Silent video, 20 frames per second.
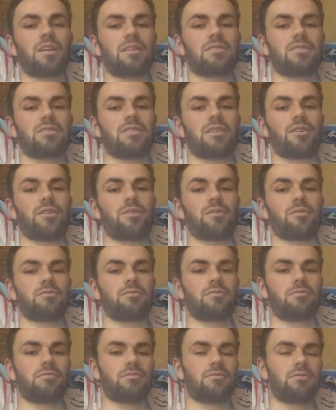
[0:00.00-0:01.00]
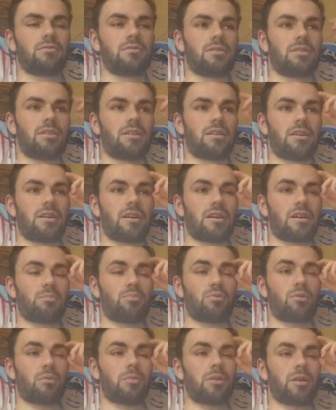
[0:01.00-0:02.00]
So I
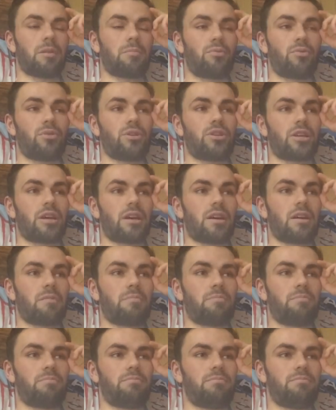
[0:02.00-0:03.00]
probably appreciate a,